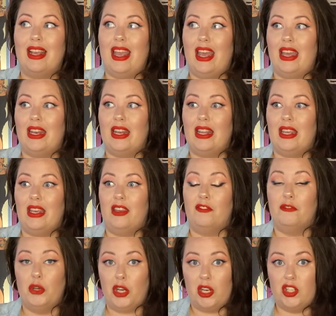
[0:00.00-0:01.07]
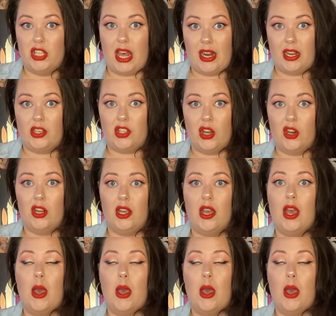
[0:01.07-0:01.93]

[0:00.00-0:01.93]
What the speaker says: in the footage that I took,